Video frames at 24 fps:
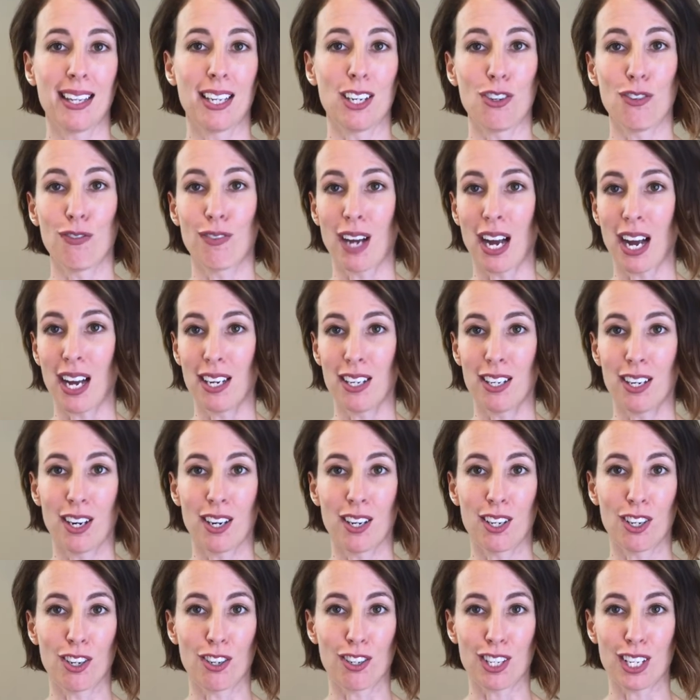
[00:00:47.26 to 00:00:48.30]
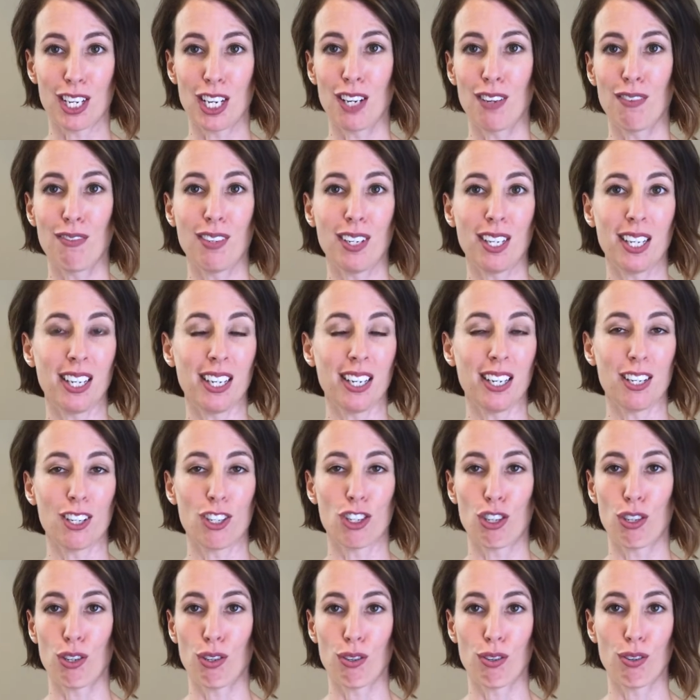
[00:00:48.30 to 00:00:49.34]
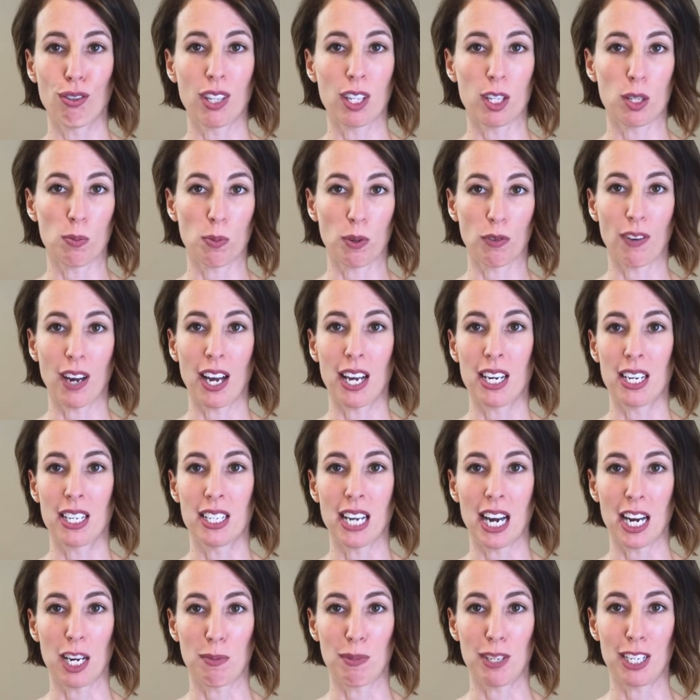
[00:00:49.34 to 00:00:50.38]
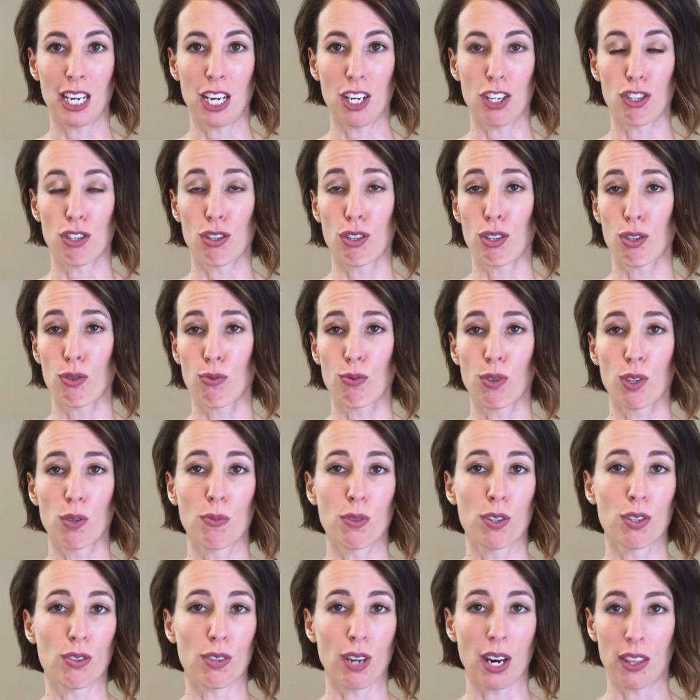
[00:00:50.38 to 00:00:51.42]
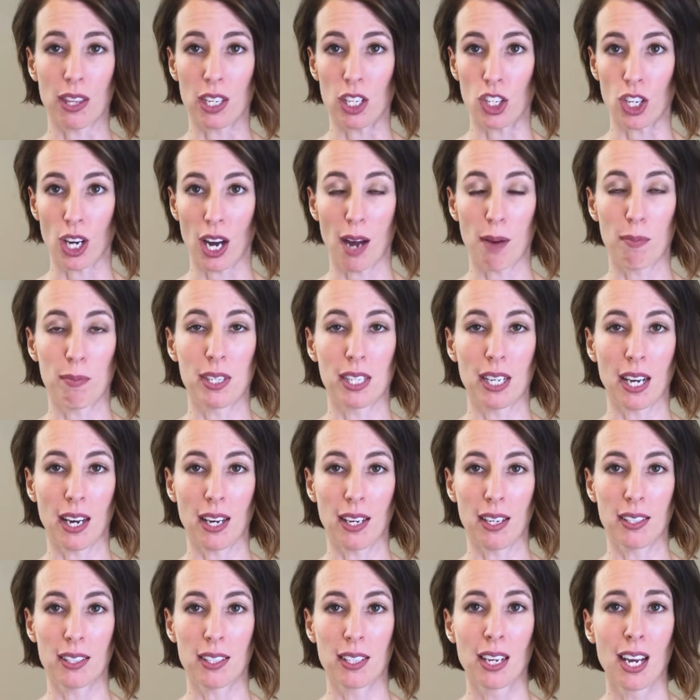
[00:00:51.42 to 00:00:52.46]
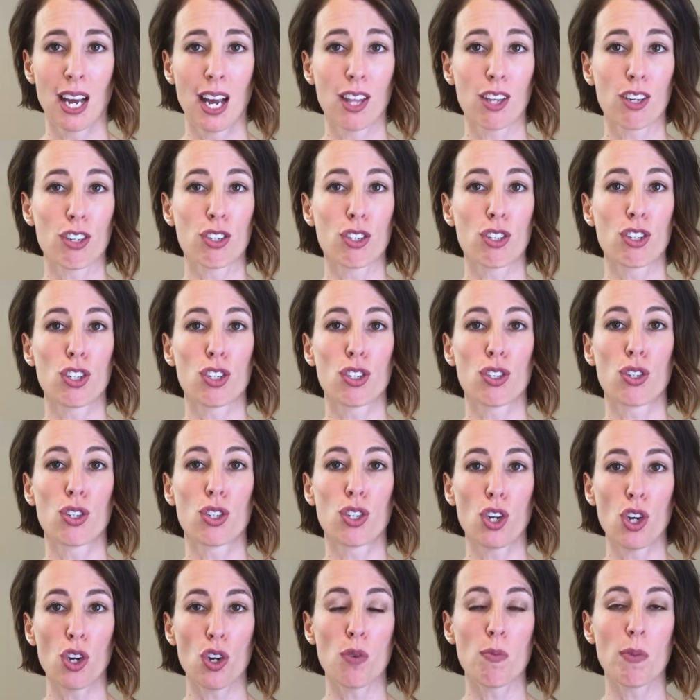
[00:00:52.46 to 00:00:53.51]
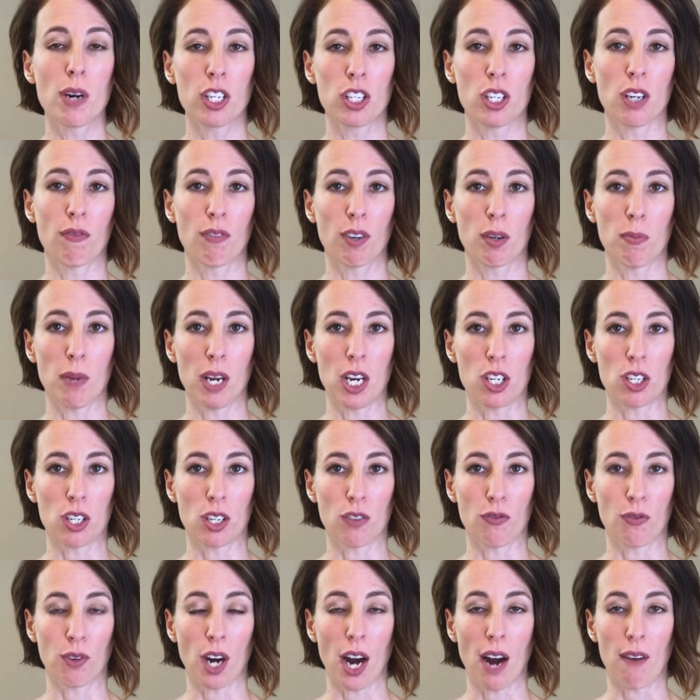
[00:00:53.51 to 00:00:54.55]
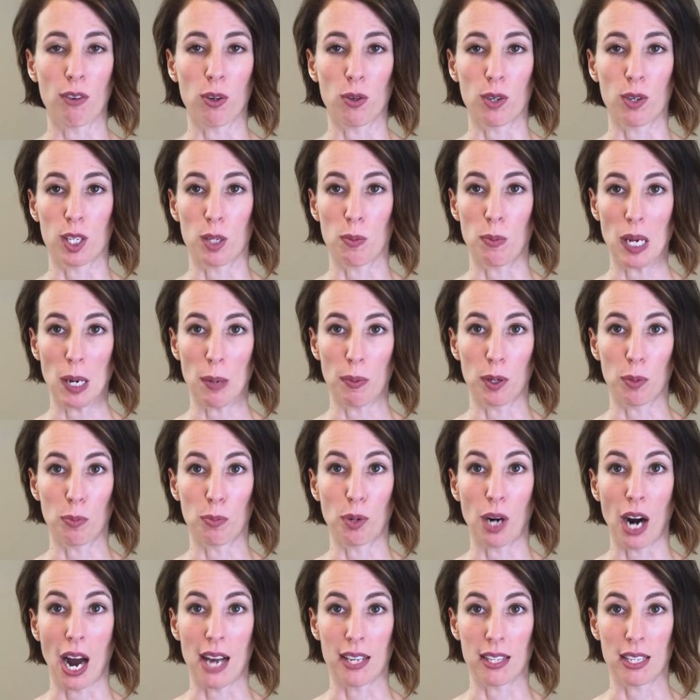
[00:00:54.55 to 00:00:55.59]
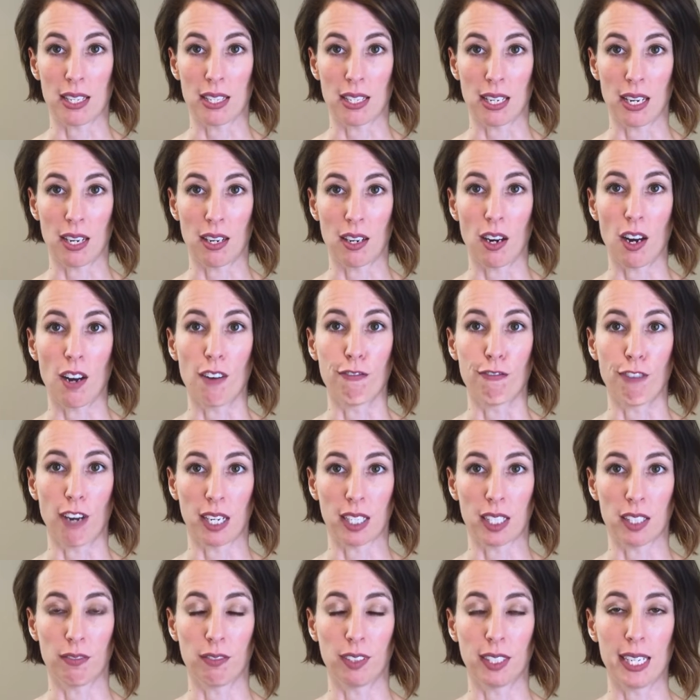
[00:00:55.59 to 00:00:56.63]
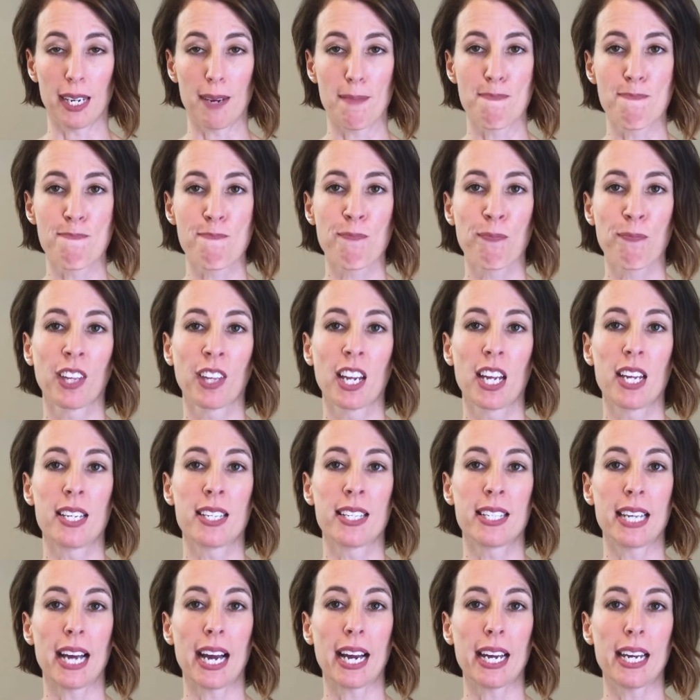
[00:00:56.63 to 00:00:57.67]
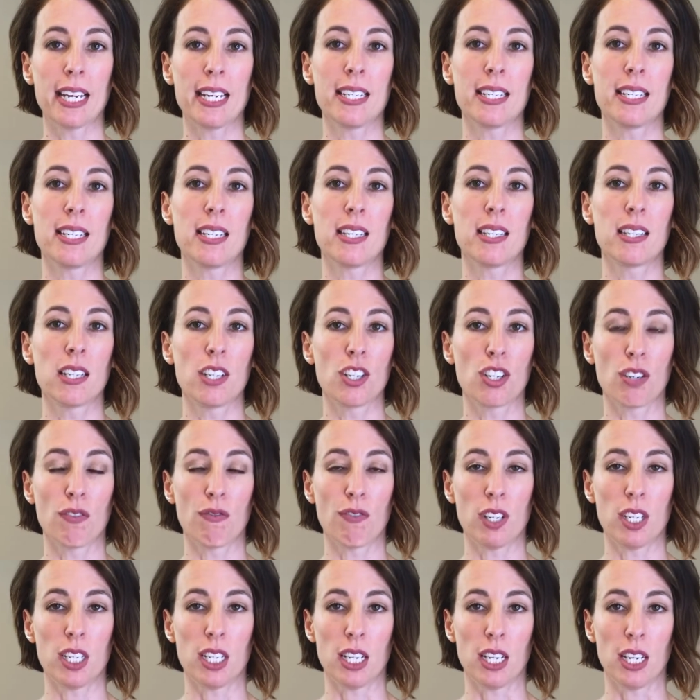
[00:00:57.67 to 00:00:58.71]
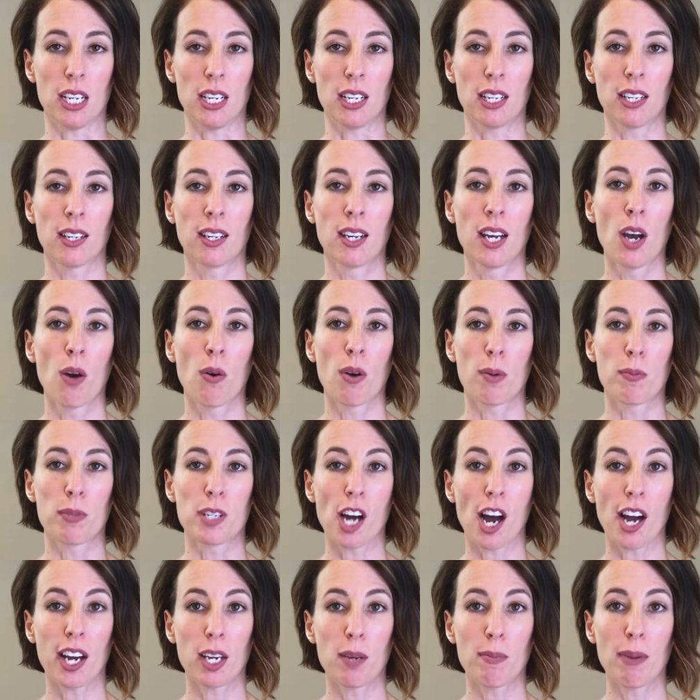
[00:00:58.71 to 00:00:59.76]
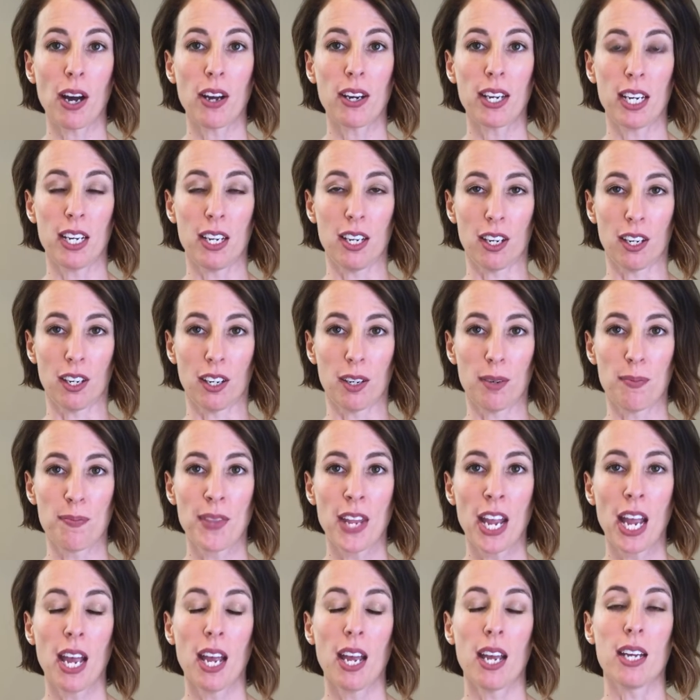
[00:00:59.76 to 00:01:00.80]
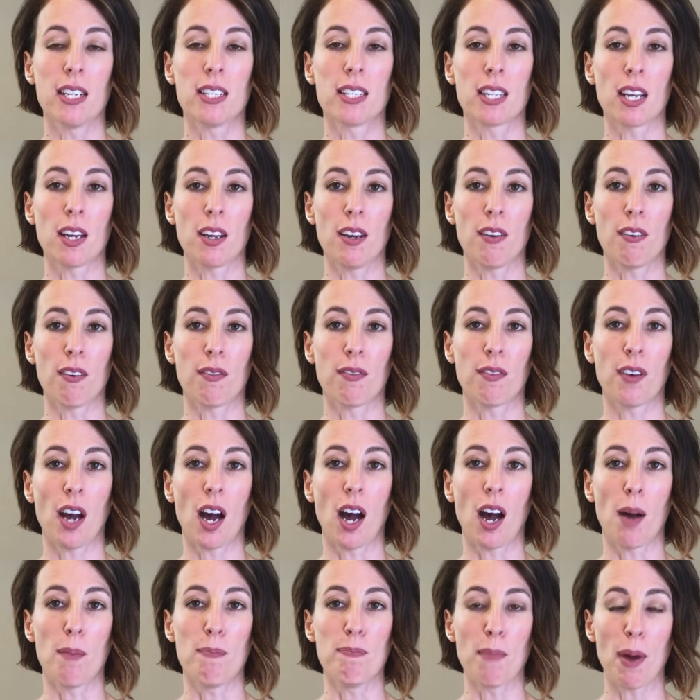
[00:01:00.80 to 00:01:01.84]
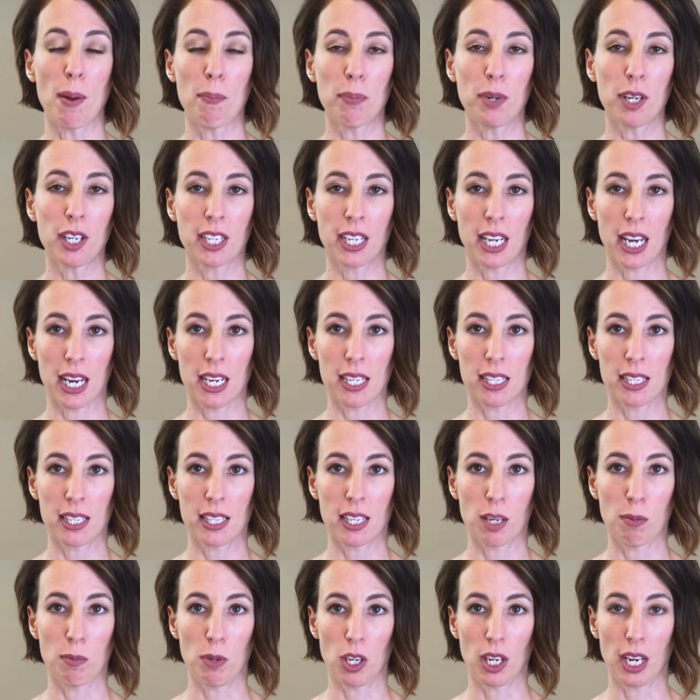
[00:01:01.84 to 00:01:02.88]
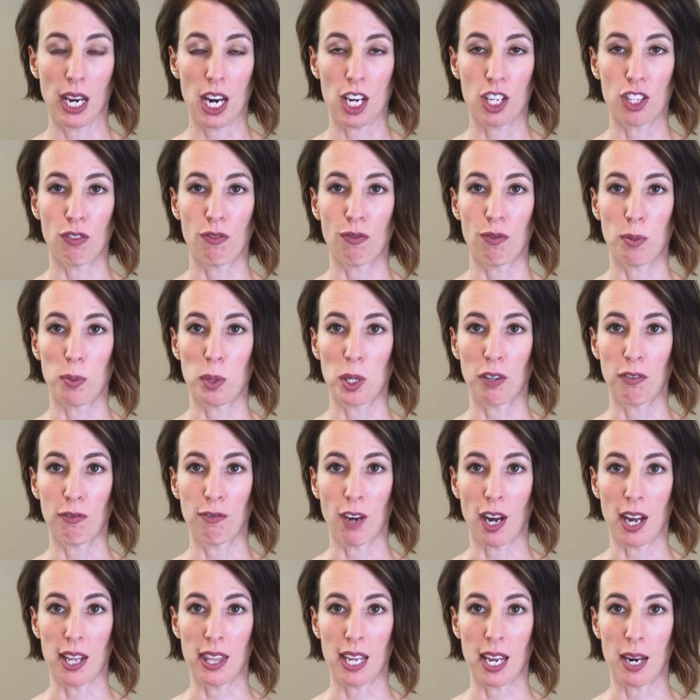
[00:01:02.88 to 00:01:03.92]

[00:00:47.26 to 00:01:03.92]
then you've got your TV too that's providing documentation or just rumors around the job site. There's just too much information for everyone to be able to process it effectively. The second is decision fatigue. What I'm talking about here is that if a member gets communication from your fund